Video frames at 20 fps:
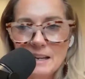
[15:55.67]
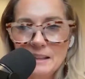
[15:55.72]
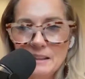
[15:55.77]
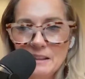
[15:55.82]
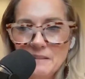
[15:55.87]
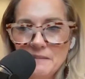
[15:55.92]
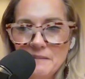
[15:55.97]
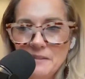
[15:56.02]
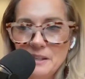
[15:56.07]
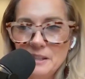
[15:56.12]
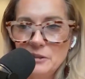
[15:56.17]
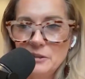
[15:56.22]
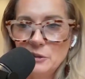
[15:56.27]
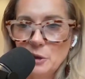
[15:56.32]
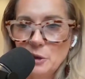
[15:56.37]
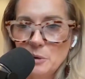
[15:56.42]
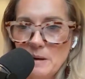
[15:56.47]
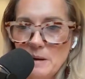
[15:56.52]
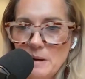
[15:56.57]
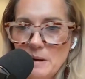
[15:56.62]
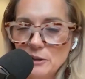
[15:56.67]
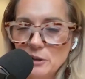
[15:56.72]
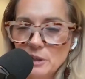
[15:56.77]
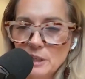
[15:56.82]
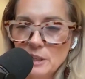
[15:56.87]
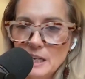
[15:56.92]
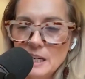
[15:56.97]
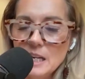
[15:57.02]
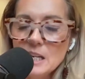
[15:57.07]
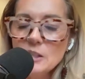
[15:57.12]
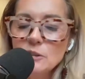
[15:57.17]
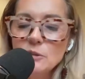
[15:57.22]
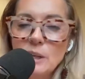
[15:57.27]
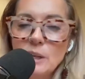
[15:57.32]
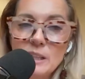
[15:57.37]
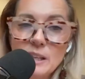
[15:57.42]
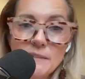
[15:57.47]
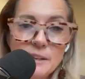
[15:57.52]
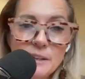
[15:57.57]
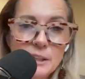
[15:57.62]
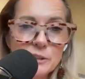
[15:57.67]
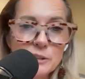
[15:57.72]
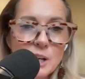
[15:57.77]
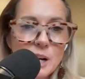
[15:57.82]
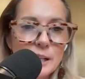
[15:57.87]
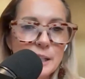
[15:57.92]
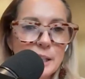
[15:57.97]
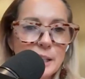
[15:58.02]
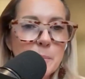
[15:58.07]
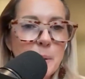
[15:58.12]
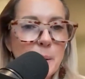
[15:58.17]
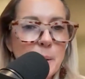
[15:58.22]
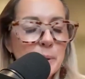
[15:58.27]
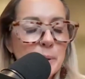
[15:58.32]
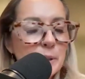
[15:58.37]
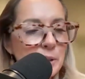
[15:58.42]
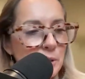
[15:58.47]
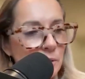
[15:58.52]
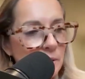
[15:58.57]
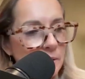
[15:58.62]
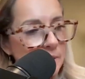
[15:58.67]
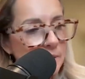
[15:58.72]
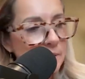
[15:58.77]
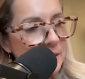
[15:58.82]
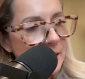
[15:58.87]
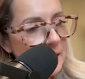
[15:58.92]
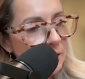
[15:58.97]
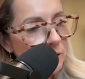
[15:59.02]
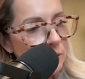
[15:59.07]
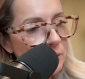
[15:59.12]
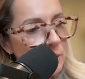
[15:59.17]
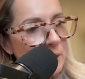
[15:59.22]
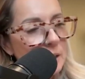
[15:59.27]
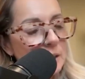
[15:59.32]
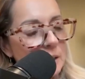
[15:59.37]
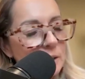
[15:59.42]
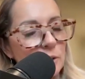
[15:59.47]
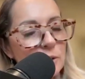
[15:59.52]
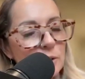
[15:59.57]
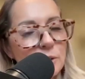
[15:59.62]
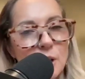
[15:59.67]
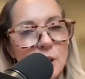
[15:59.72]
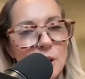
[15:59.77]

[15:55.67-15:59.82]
I love this so much. So I love that you're talking about personal invitations, and you're